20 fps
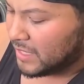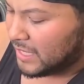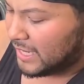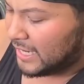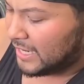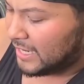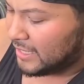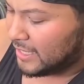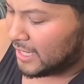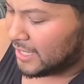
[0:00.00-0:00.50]

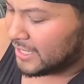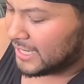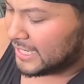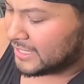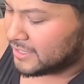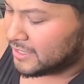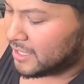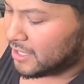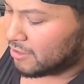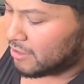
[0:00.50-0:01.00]
A lot of you
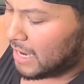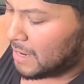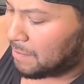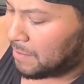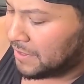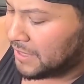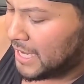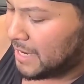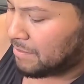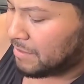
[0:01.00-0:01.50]
guys talked crap
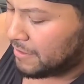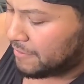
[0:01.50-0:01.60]
on that